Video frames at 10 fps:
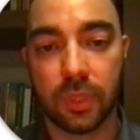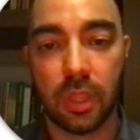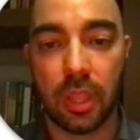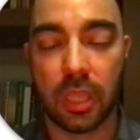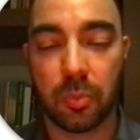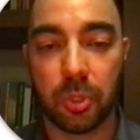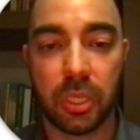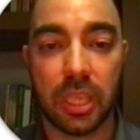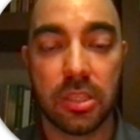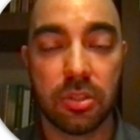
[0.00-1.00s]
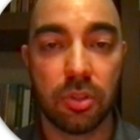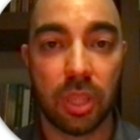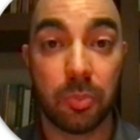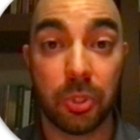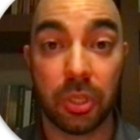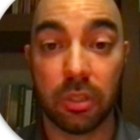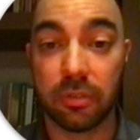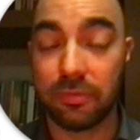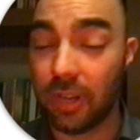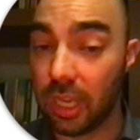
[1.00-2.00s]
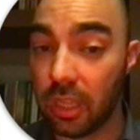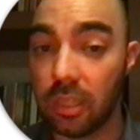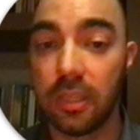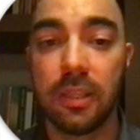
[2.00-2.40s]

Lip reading: that pertains to that particular file,